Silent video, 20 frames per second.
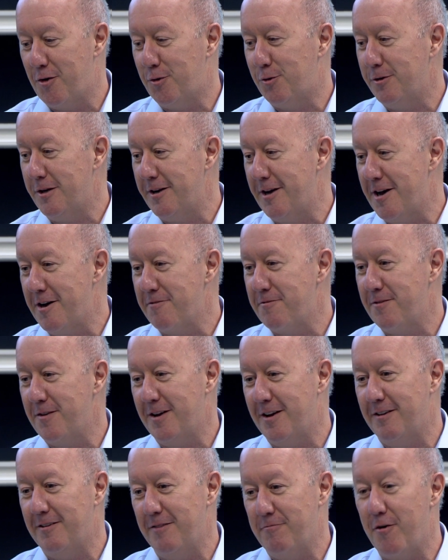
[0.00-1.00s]
old enough,
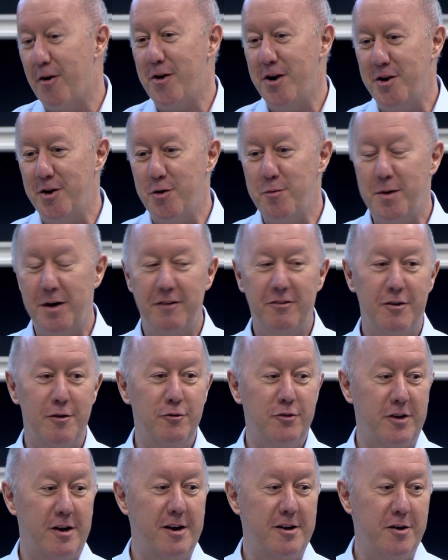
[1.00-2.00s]
very new. But so
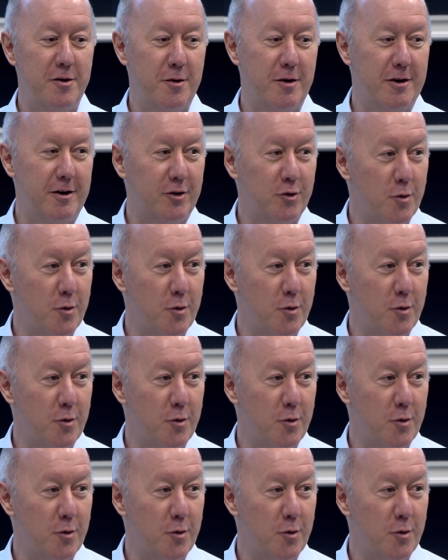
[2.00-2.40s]
January